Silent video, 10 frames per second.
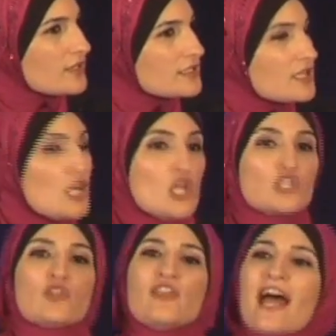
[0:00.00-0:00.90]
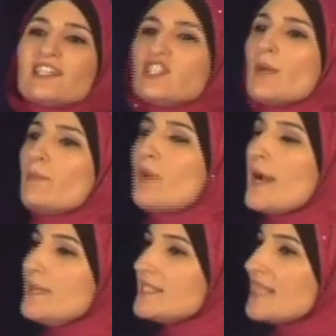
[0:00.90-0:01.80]
us. So that's the
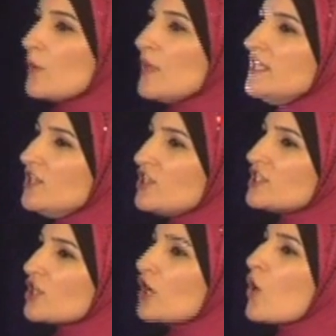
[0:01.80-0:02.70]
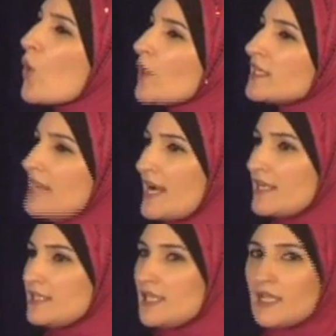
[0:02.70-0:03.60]
premise that we need to start
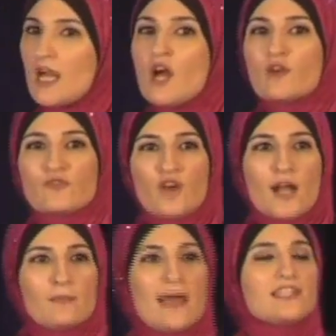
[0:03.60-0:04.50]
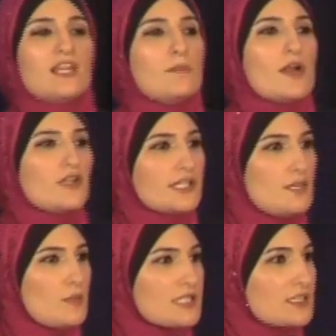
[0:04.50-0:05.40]
organizing from as an
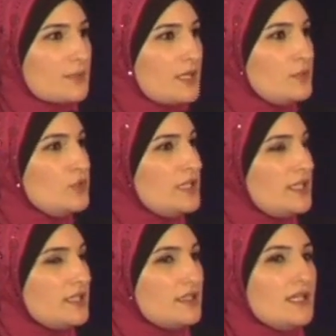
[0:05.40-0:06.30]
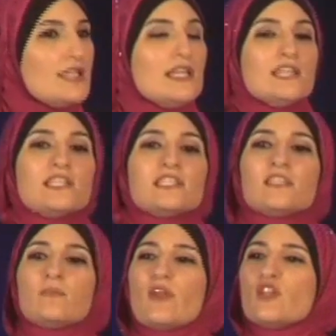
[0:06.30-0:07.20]
American Muslim community. Sisters
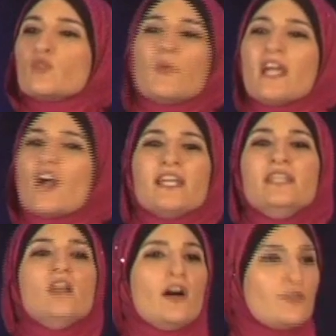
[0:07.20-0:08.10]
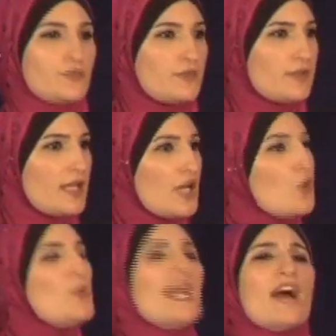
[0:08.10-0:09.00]
and brothers, we are enough.
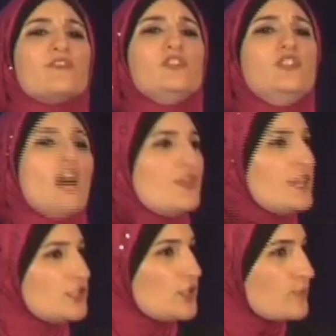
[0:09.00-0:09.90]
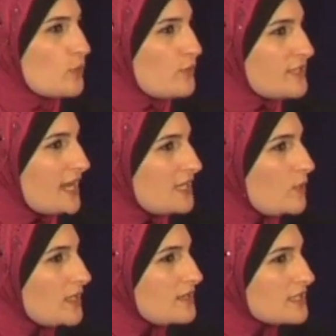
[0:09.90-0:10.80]
We have nothing to prove to
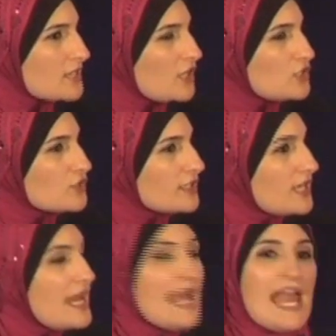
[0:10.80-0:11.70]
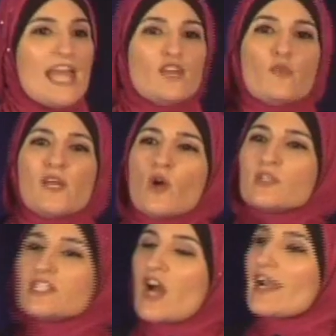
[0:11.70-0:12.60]
anyone in this country. And if we don't
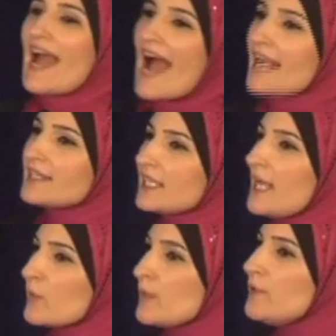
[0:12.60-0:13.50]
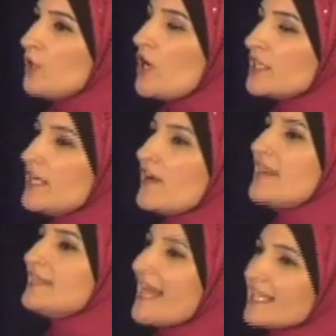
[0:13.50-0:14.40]
start acting like we belong here
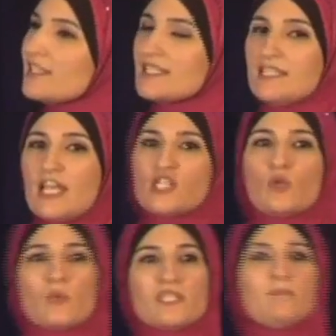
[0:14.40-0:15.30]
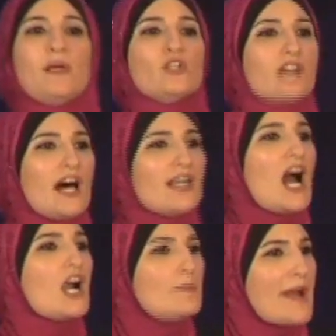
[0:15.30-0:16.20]
and like this nation was built on
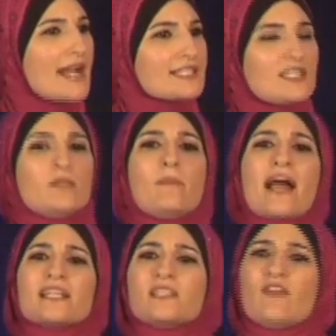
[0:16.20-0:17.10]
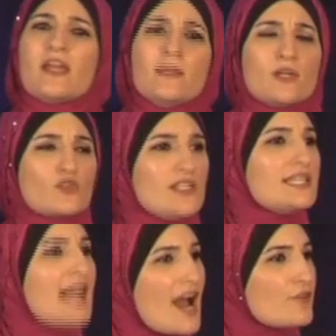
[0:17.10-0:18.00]
our backs and the backs of immigrants
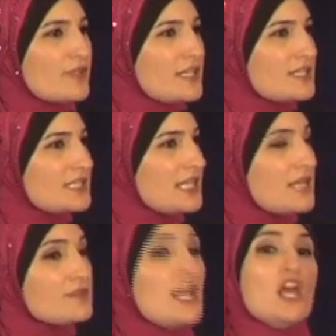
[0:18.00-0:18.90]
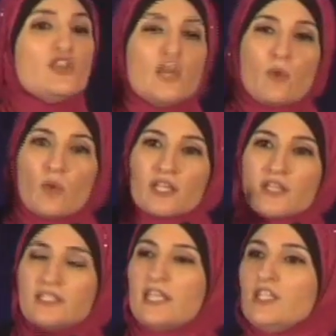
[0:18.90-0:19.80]
and African slaves, then we will
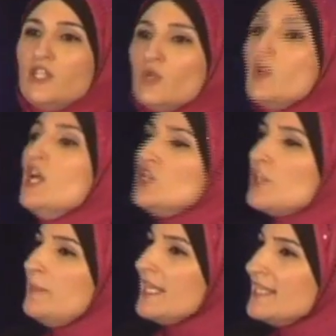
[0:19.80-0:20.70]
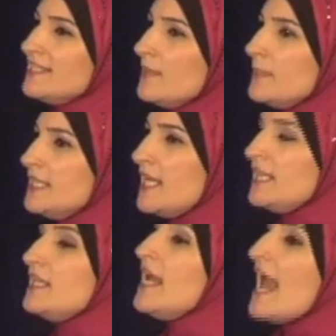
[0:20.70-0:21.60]
continue to be
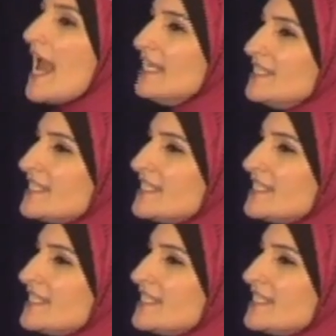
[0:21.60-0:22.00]
intimidated and